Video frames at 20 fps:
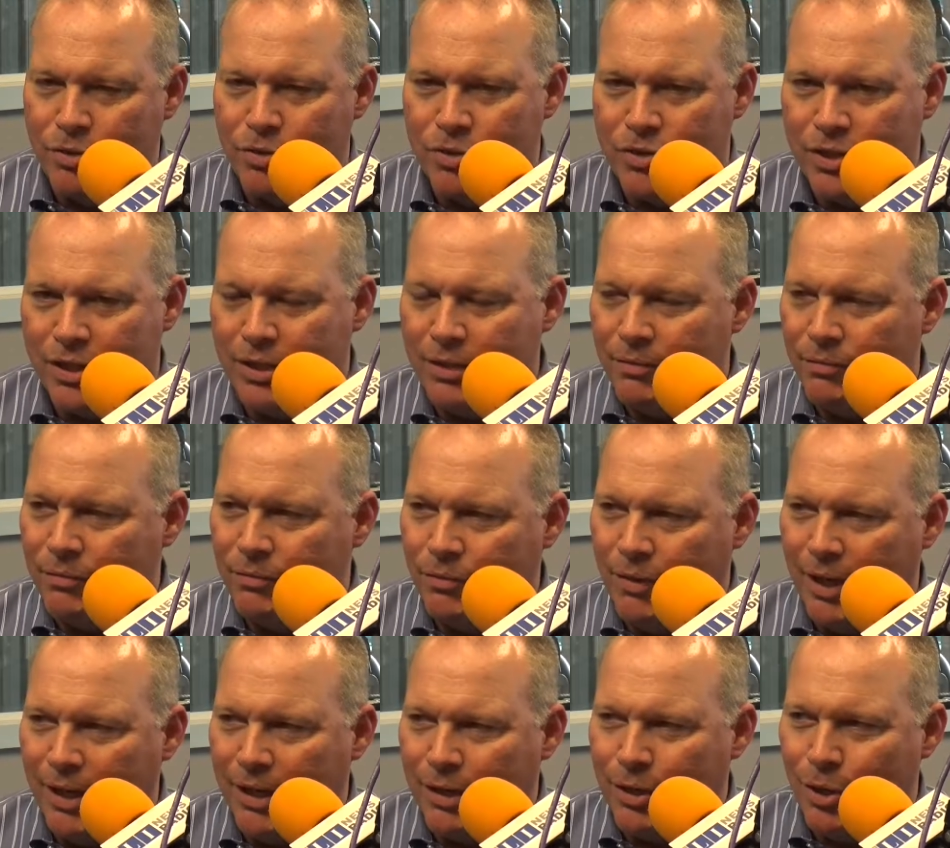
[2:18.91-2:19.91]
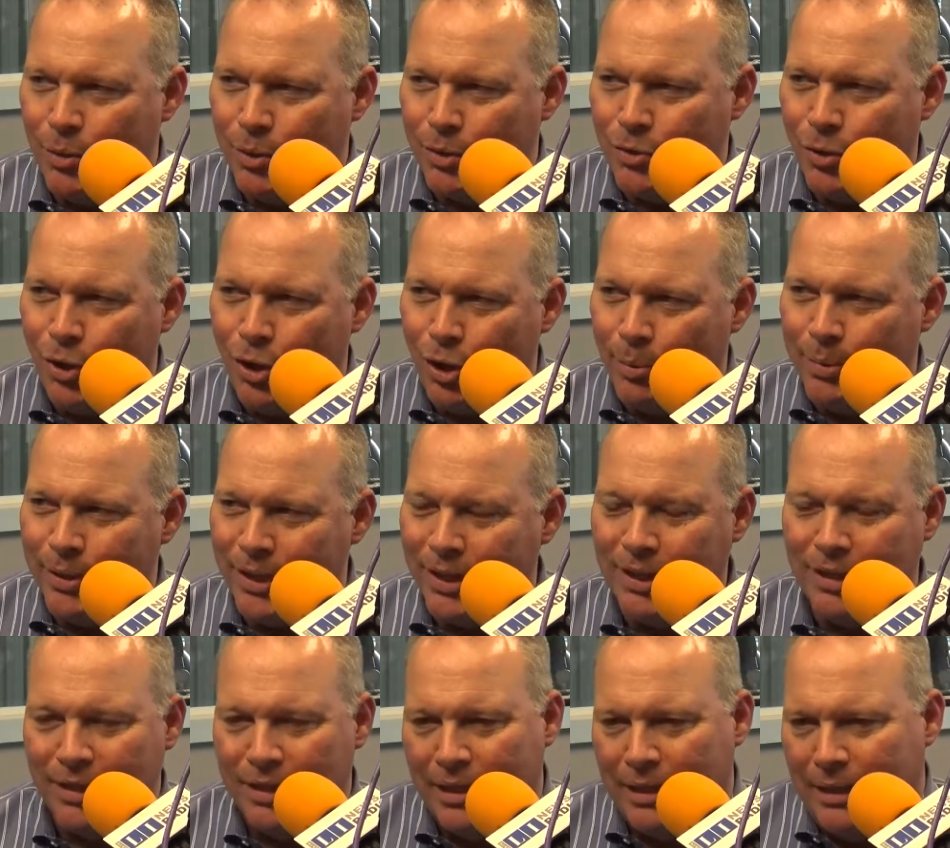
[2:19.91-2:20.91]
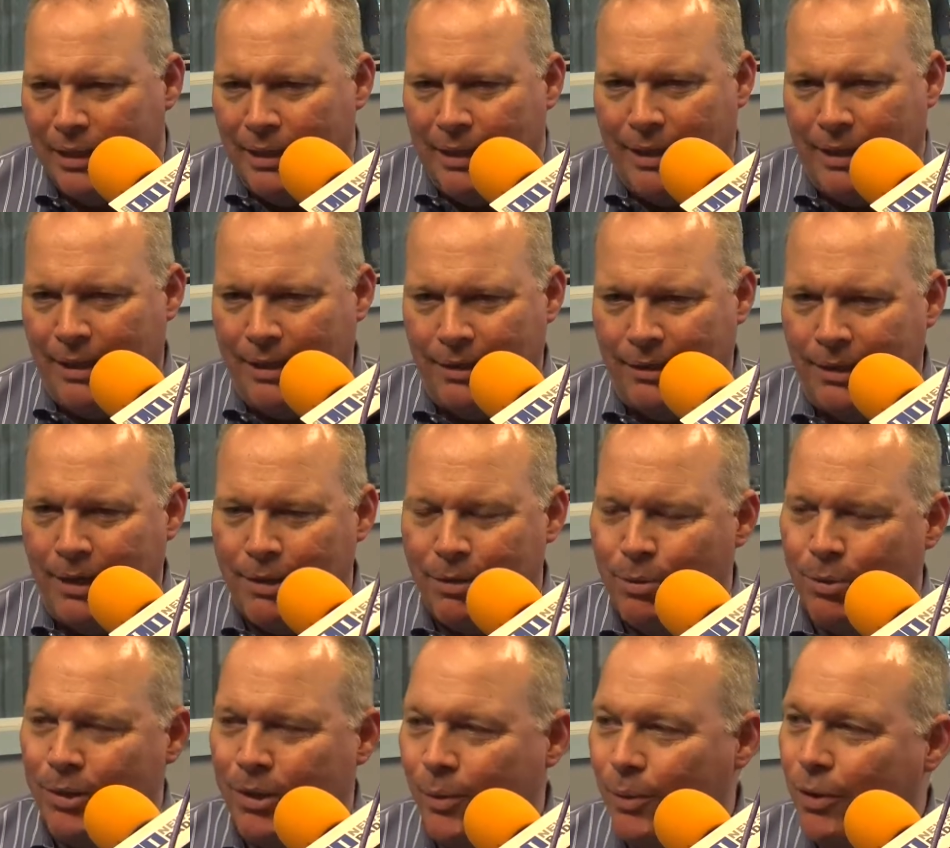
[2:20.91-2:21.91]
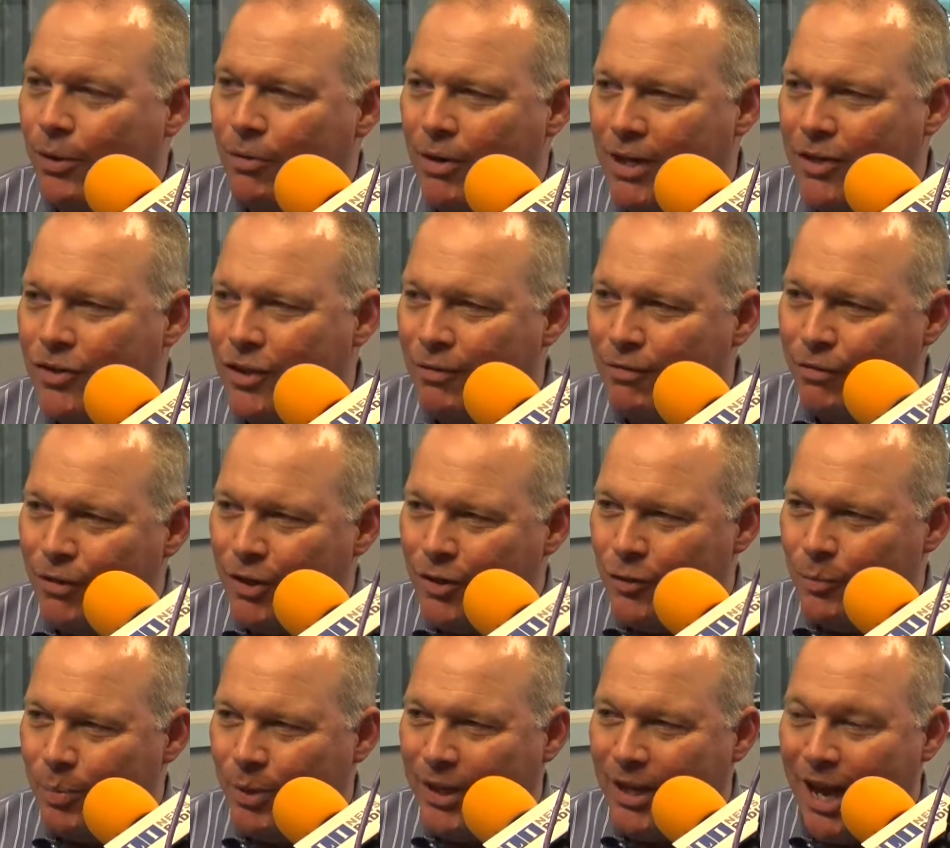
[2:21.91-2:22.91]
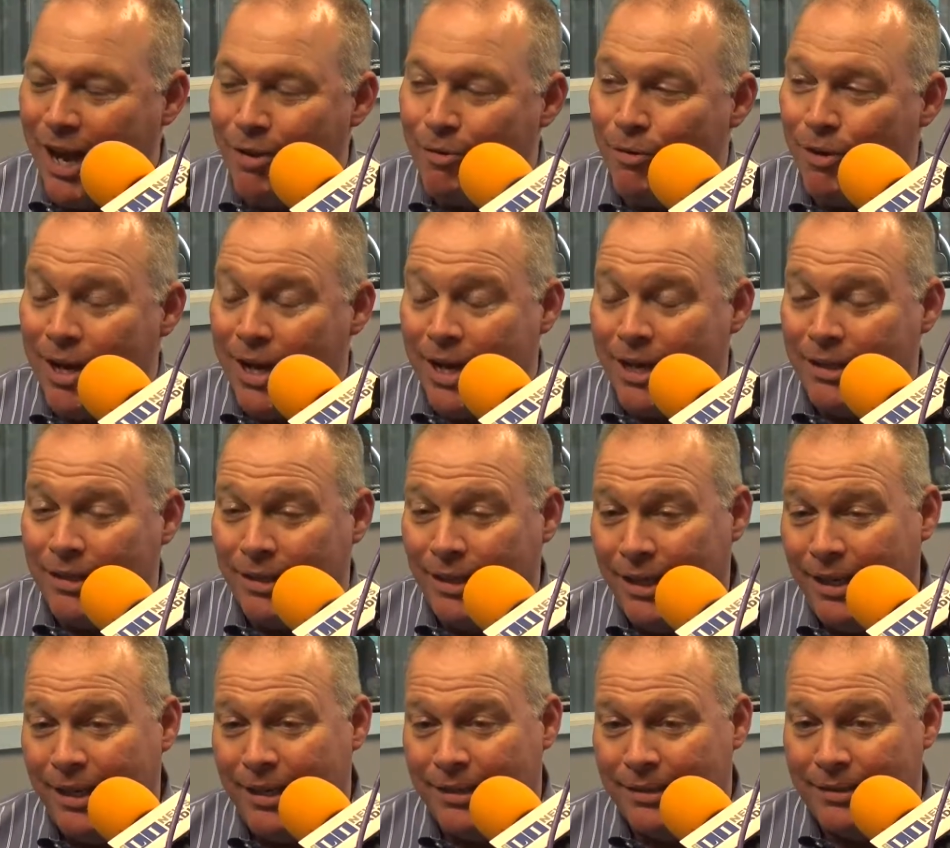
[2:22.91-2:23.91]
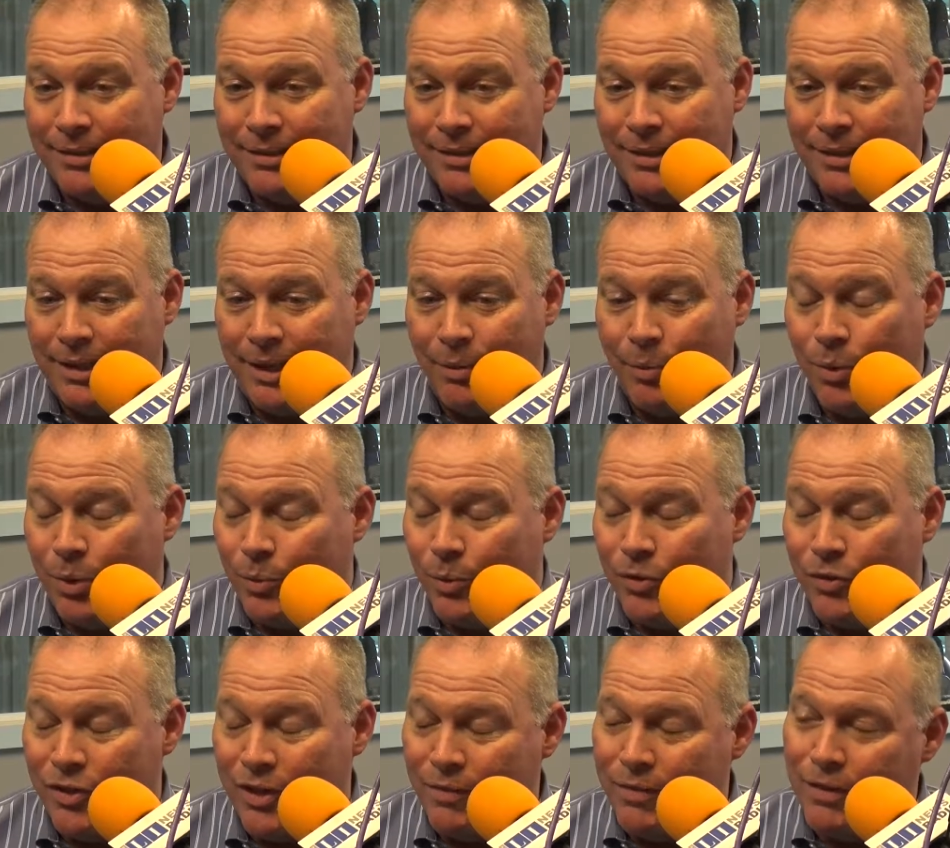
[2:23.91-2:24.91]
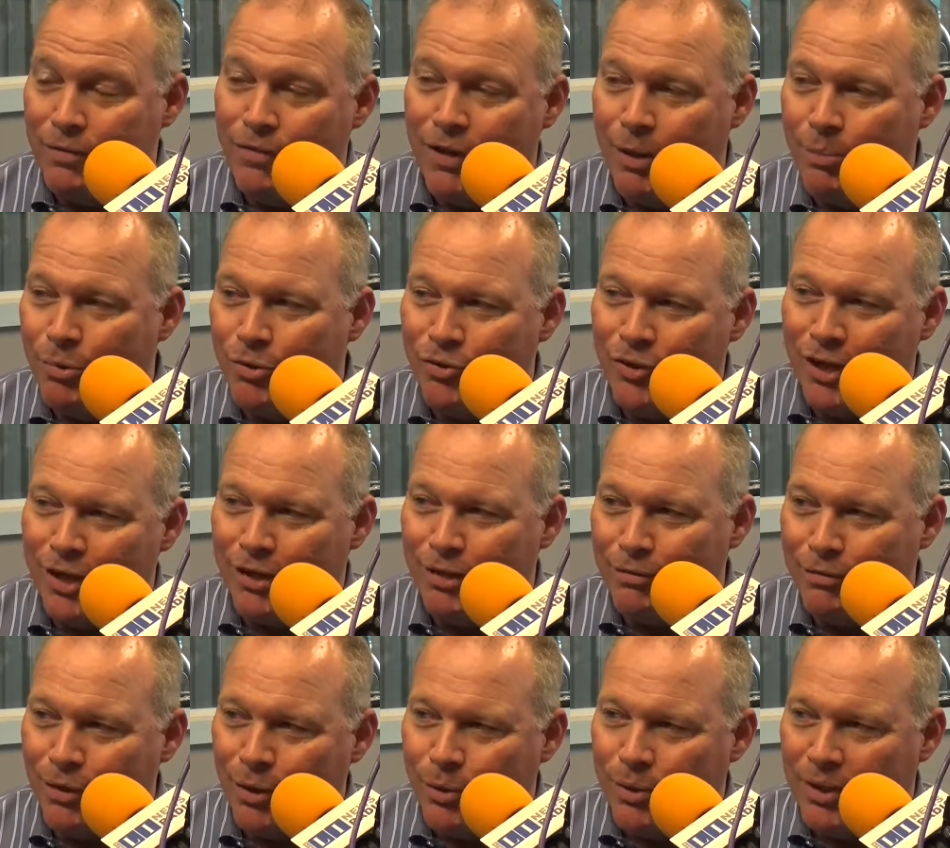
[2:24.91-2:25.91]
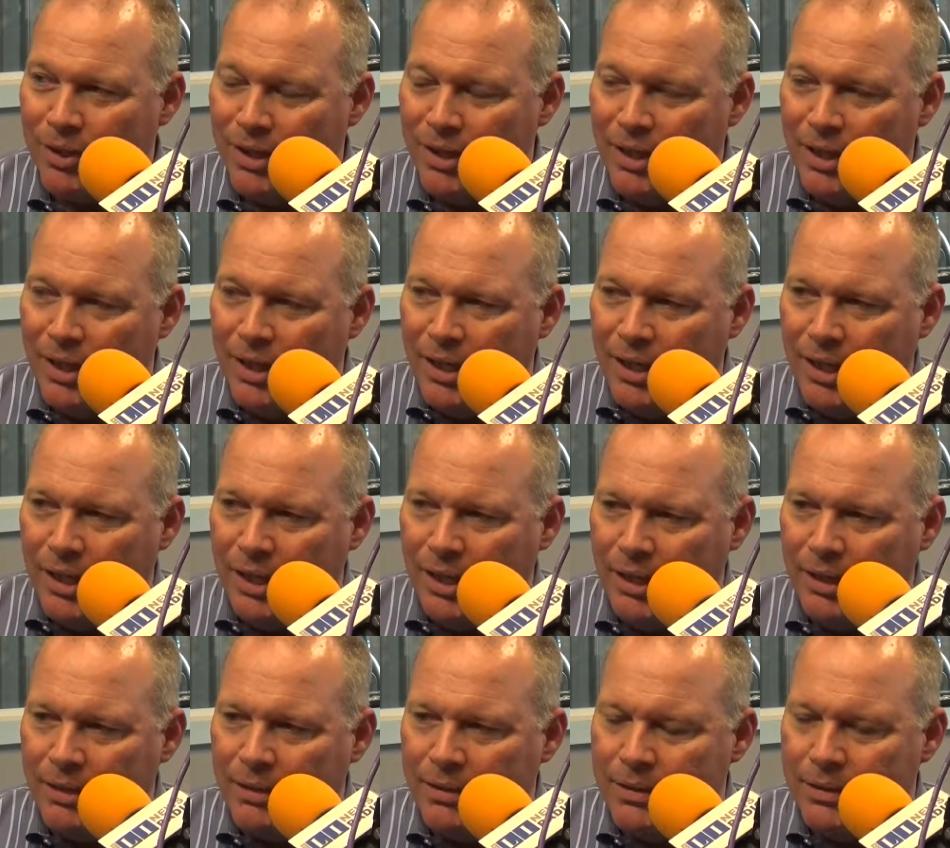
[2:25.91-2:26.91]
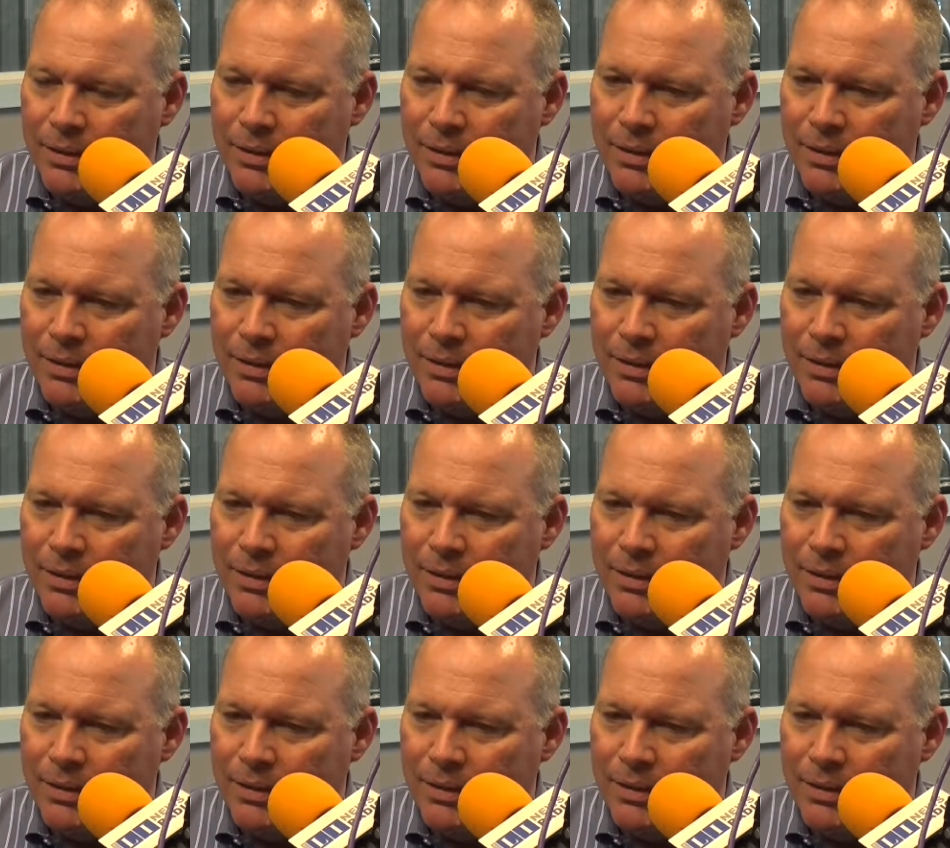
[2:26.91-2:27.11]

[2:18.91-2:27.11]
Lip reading: interested in going to Albany. And I thought they were crazy at first, but I ran and I won with 75% of the vote. And